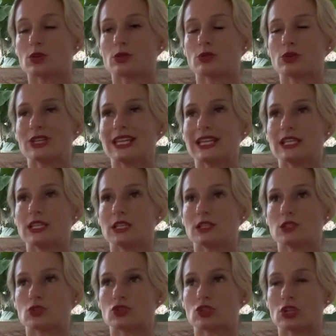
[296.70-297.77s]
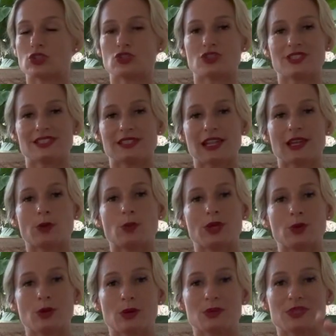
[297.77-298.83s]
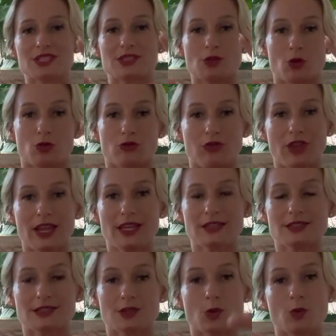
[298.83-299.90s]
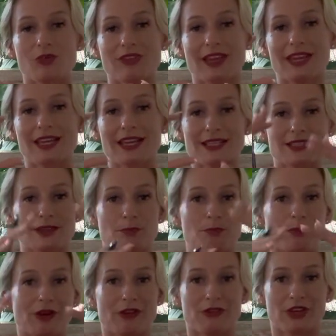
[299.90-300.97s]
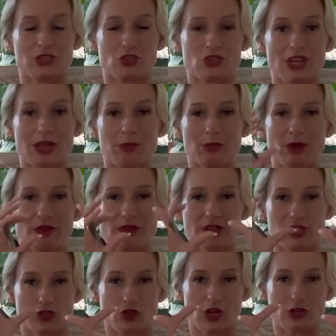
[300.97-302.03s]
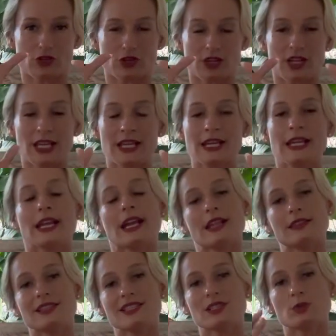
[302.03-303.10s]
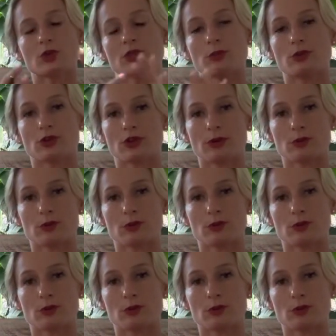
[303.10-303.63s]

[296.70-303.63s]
creating the changes. It's like when you have the snowflake has a perfect shape, perfect structure. And this is what the program